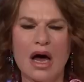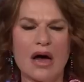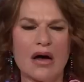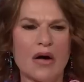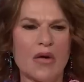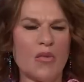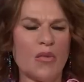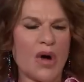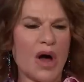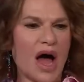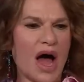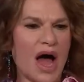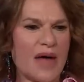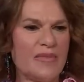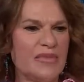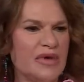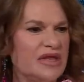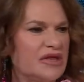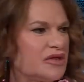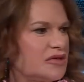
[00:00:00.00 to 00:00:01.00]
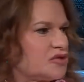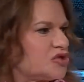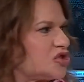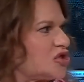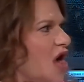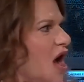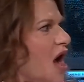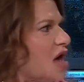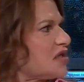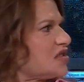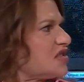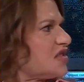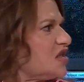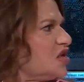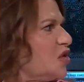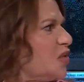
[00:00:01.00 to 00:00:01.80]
Uh, well, I mean, the Shucks.